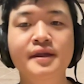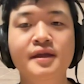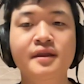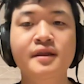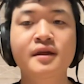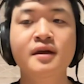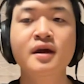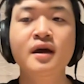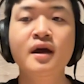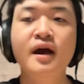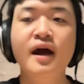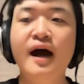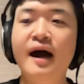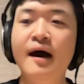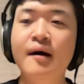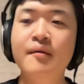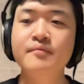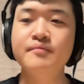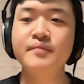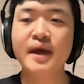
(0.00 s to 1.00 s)

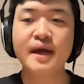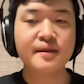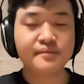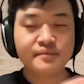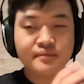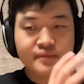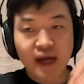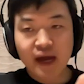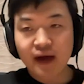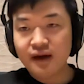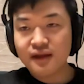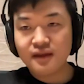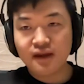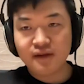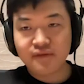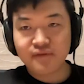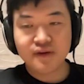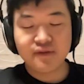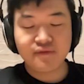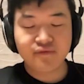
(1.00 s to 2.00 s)
and made a lot
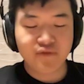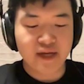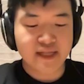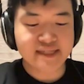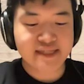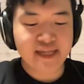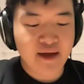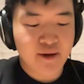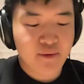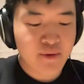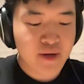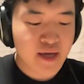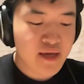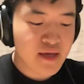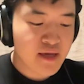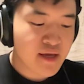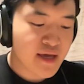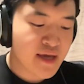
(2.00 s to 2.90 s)
of good friends that way.